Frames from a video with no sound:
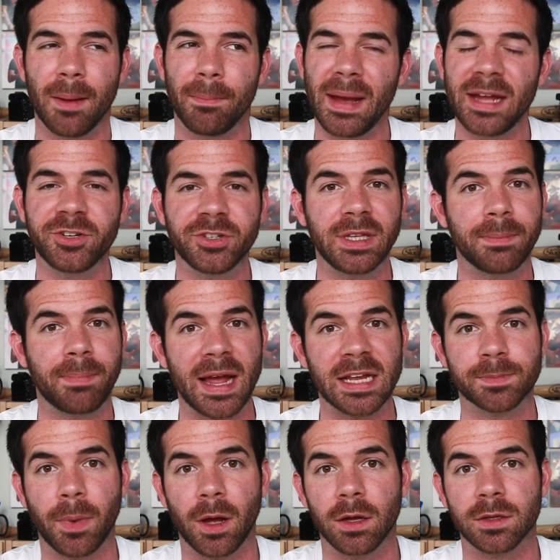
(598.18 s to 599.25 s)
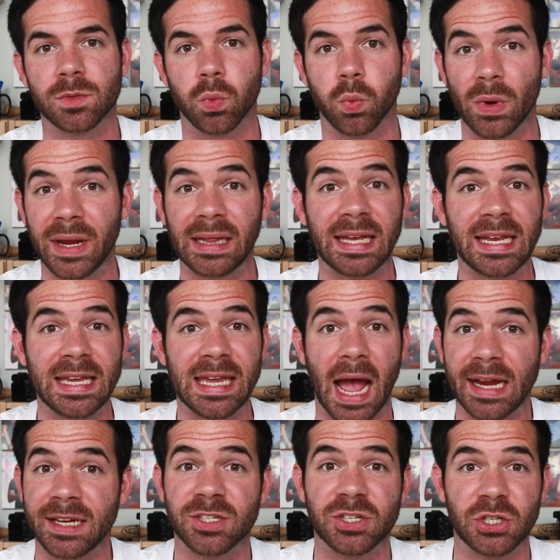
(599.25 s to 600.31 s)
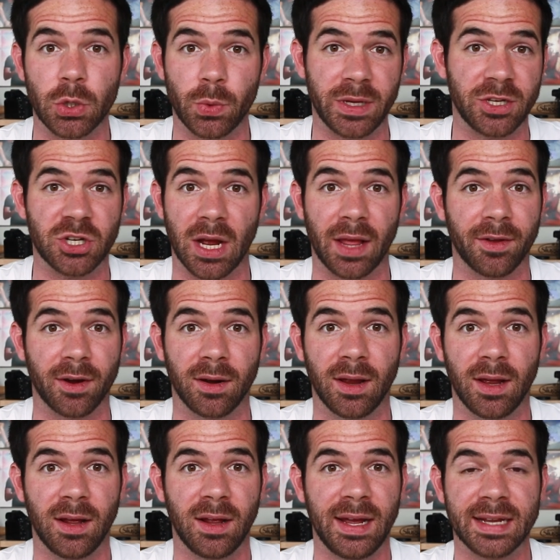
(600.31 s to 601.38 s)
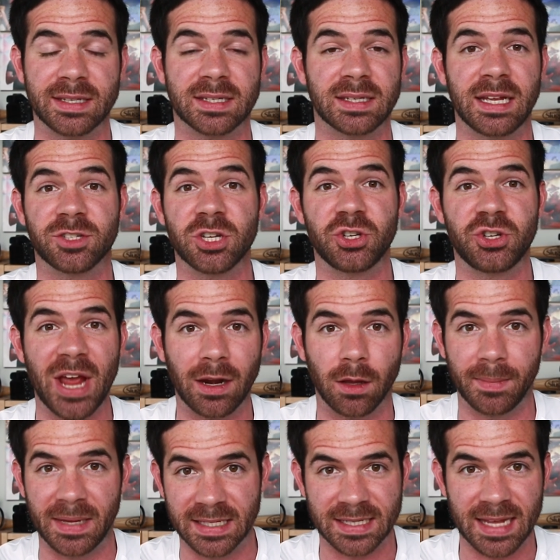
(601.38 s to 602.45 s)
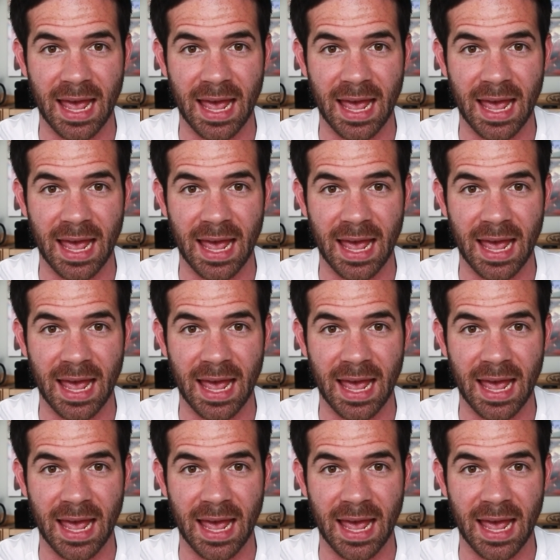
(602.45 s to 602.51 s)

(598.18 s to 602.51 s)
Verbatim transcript: Major League Baseball is really nice to each other. It's, it's a gentleman's